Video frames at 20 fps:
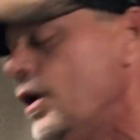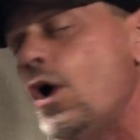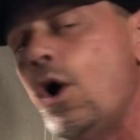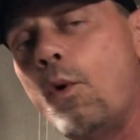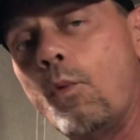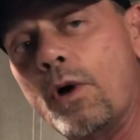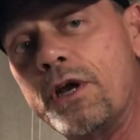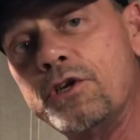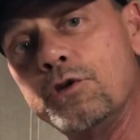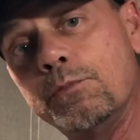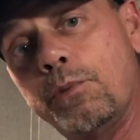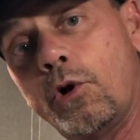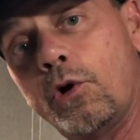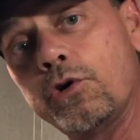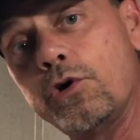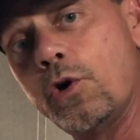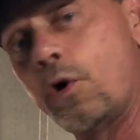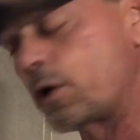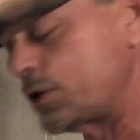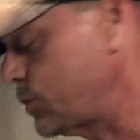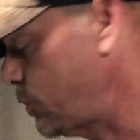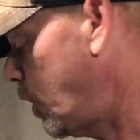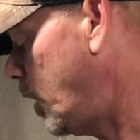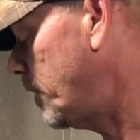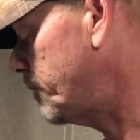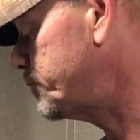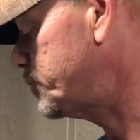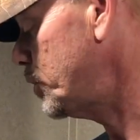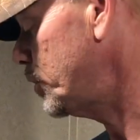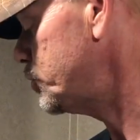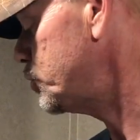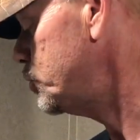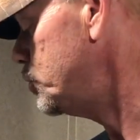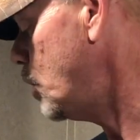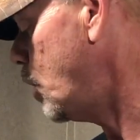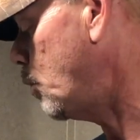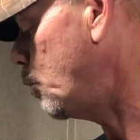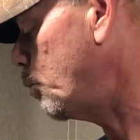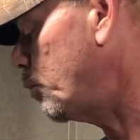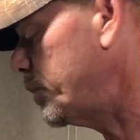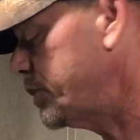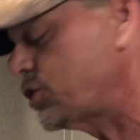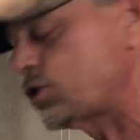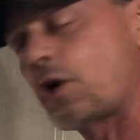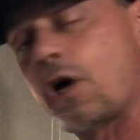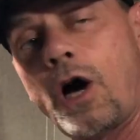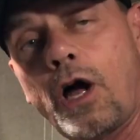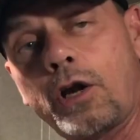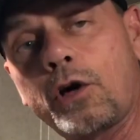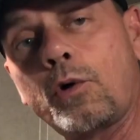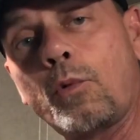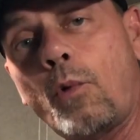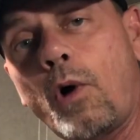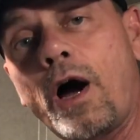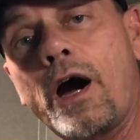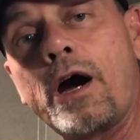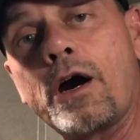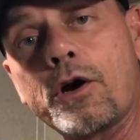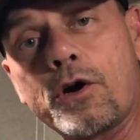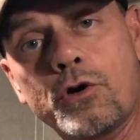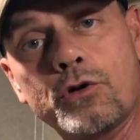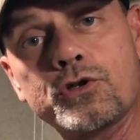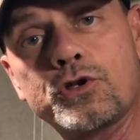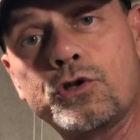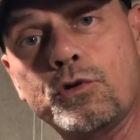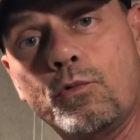When you pull yours off, just note which color wire goes to